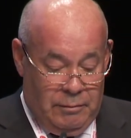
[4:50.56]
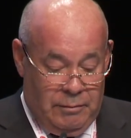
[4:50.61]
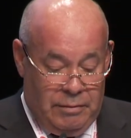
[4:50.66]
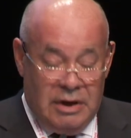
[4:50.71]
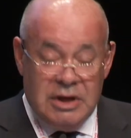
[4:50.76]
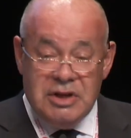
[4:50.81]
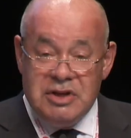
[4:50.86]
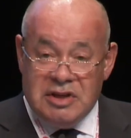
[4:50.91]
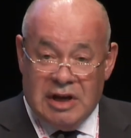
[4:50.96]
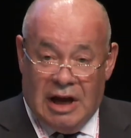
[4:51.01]

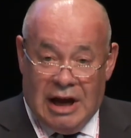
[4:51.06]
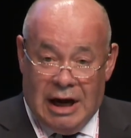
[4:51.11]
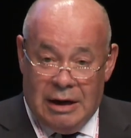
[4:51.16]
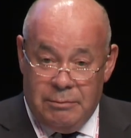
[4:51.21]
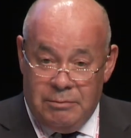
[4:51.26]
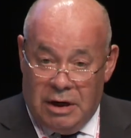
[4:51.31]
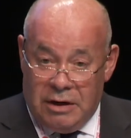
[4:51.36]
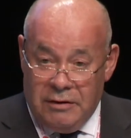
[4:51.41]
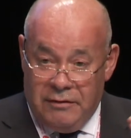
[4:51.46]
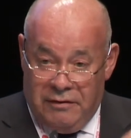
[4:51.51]
Prince
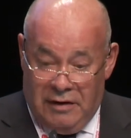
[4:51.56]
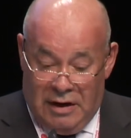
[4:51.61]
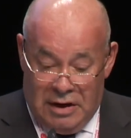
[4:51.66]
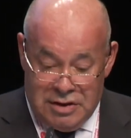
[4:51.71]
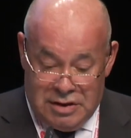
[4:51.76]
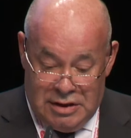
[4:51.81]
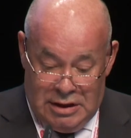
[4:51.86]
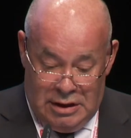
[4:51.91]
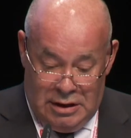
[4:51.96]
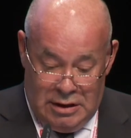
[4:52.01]
Albert's
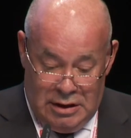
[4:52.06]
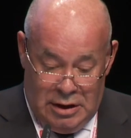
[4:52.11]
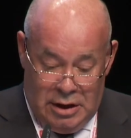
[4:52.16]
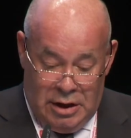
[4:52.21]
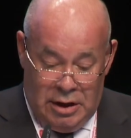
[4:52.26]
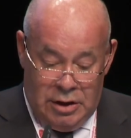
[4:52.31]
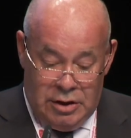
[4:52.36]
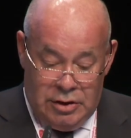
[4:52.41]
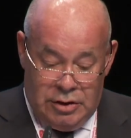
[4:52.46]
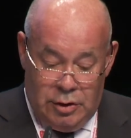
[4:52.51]
father
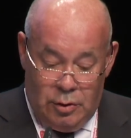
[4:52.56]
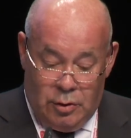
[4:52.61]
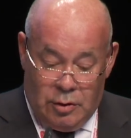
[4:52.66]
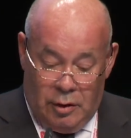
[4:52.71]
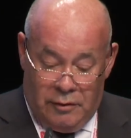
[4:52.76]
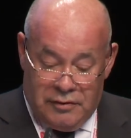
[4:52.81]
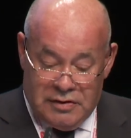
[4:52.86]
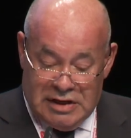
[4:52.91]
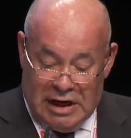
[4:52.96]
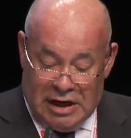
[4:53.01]

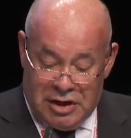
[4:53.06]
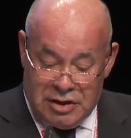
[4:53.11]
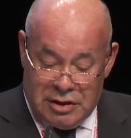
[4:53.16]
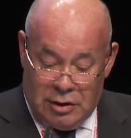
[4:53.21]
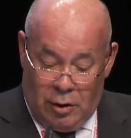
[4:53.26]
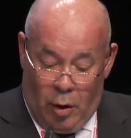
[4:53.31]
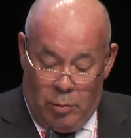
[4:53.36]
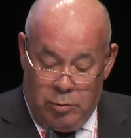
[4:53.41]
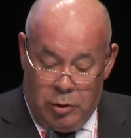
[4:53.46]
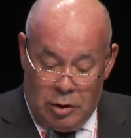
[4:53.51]
Duke of
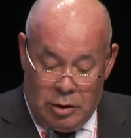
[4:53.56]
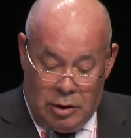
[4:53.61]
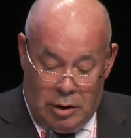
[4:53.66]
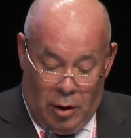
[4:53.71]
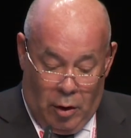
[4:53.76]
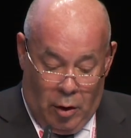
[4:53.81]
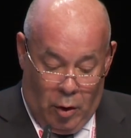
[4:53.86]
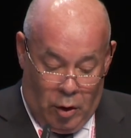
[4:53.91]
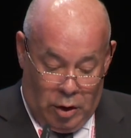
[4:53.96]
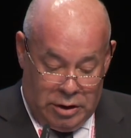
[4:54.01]

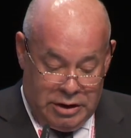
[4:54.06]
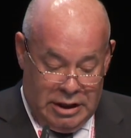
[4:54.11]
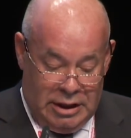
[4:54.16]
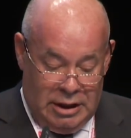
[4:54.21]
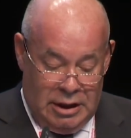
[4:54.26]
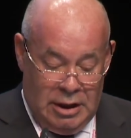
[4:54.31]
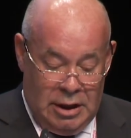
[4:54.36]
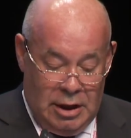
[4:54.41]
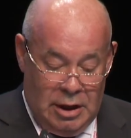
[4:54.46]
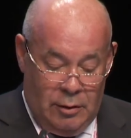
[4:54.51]

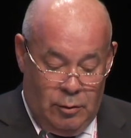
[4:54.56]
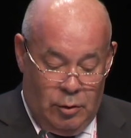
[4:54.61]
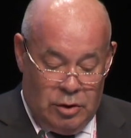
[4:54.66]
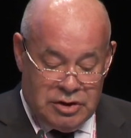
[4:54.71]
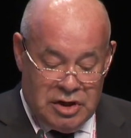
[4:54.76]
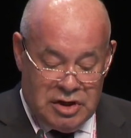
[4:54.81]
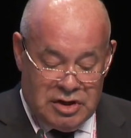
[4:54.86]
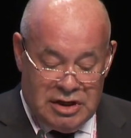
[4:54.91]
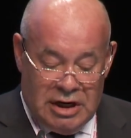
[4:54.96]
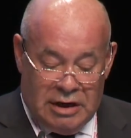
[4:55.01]
Saxe-Coburg-Gotha,
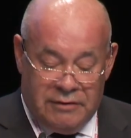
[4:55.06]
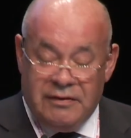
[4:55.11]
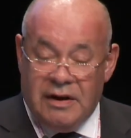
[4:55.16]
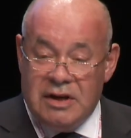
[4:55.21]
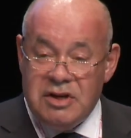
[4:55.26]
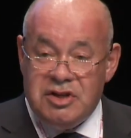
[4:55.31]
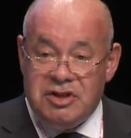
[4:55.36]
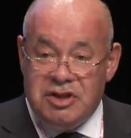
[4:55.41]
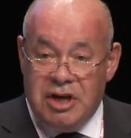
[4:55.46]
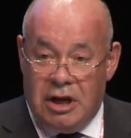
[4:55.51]
was a served
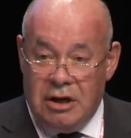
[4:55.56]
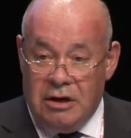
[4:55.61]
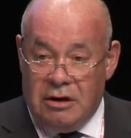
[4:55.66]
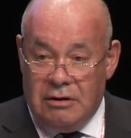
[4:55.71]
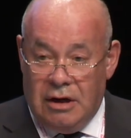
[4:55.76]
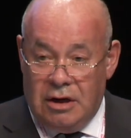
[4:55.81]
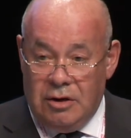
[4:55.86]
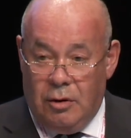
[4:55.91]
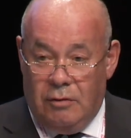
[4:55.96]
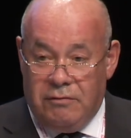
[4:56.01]
as
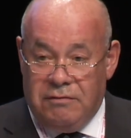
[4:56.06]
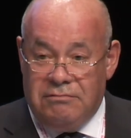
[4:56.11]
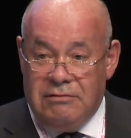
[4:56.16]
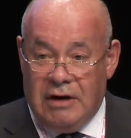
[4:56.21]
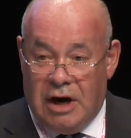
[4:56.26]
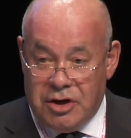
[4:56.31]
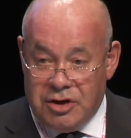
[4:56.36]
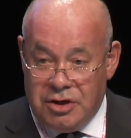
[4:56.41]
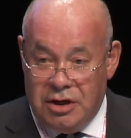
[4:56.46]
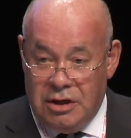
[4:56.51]
general of
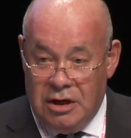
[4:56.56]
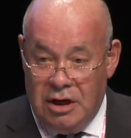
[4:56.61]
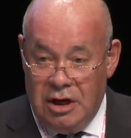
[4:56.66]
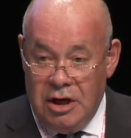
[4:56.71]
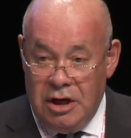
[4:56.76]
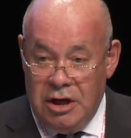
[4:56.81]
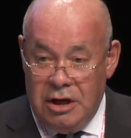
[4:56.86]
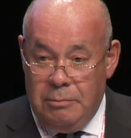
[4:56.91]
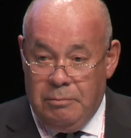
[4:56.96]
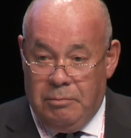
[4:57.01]
Russian
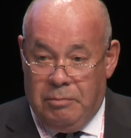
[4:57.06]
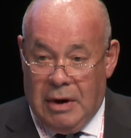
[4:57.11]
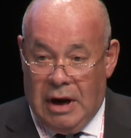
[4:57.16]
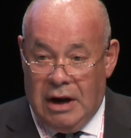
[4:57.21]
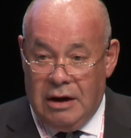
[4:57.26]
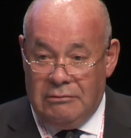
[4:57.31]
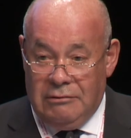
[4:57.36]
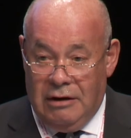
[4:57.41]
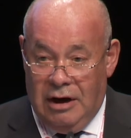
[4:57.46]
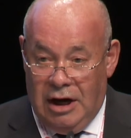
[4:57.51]

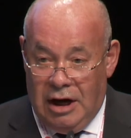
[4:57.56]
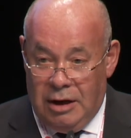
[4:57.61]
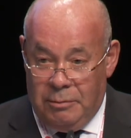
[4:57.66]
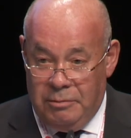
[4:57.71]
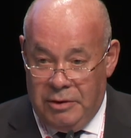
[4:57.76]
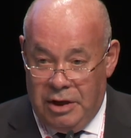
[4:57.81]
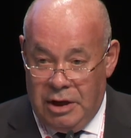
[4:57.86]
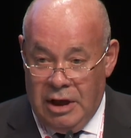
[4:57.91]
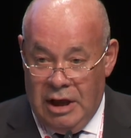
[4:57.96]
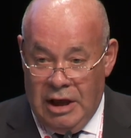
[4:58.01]
Empire
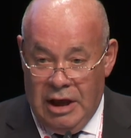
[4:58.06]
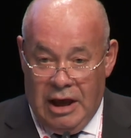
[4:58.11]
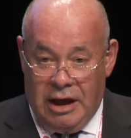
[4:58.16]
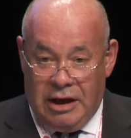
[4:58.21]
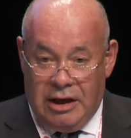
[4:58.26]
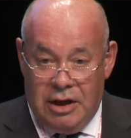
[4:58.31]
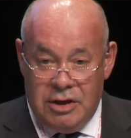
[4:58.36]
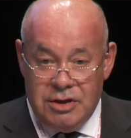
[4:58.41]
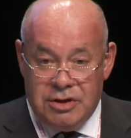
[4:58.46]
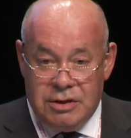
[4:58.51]
Army
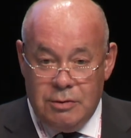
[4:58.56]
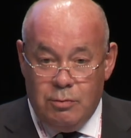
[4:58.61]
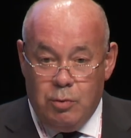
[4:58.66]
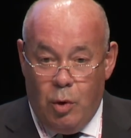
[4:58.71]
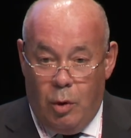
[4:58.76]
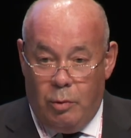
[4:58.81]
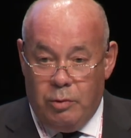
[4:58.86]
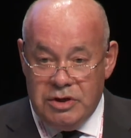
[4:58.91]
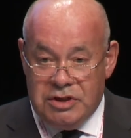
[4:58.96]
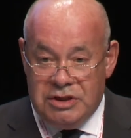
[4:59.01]
against the
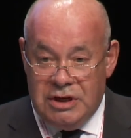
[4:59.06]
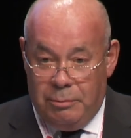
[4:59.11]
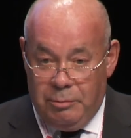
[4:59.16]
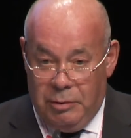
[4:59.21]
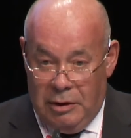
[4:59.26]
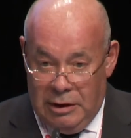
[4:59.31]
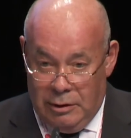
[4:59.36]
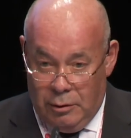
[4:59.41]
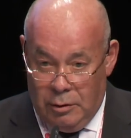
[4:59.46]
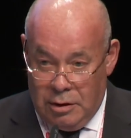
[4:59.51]
war with
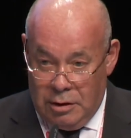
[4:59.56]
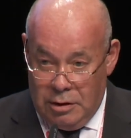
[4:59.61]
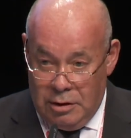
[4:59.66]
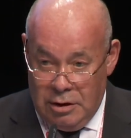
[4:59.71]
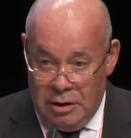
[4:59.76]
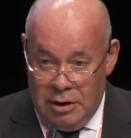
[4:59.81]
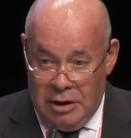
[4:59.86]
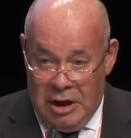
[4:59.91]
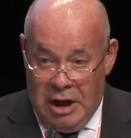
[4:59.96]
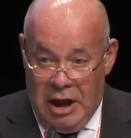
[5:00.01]
Napoleon.
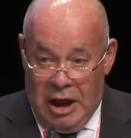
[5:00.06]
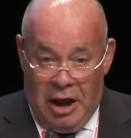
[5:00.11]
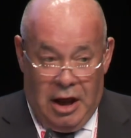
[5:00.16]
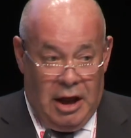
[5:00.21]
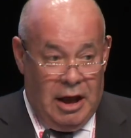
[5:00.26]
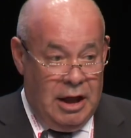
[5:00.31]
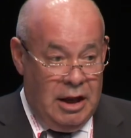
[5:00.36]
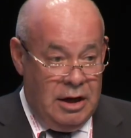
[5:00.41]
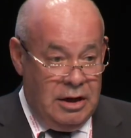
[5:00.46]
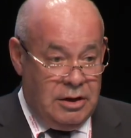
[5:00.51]

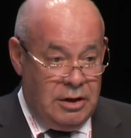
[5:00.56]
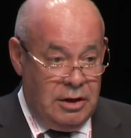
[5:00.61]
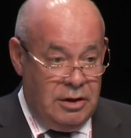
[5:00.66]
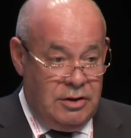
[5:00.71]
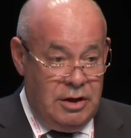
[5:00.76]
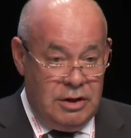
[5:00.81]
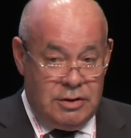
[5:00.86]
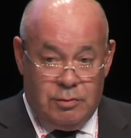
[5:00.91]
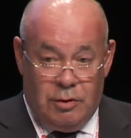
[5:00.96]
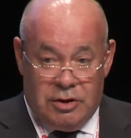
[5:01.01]
And
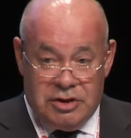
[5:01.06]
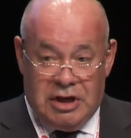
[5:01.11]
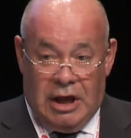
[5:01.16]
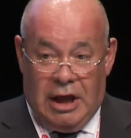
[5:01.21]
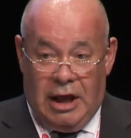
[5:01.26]
this was